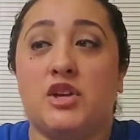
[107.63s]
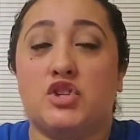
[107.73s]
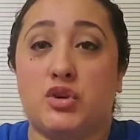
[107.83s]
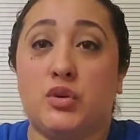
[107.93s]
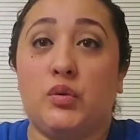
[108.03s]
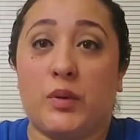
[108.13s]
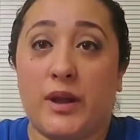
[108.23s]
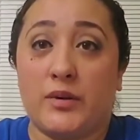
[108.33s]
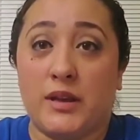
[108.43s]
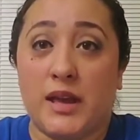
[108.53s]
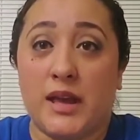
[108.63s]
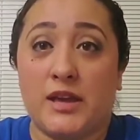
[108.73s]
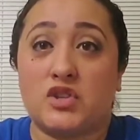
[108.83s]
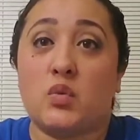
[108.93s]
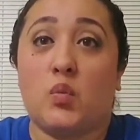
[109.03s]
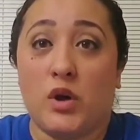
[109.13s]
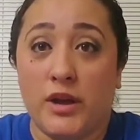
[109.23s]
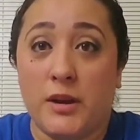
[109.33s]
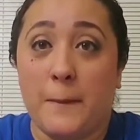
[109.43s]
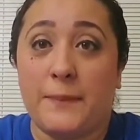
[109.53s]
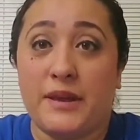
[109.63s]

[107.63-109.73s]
2 round cakes, 1